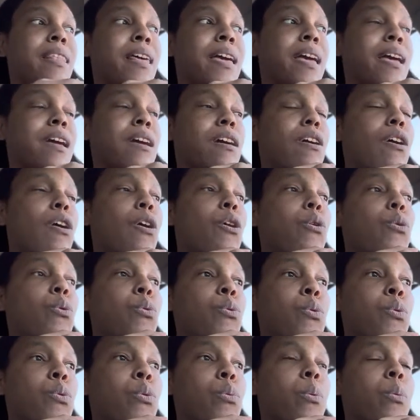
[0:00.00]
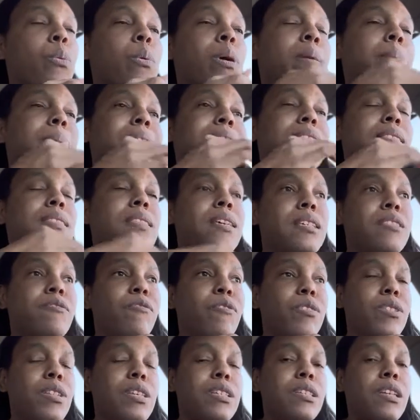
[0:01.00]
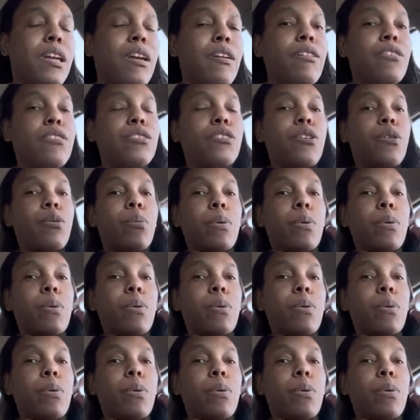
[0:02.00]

Like, ooh, what about this for this character?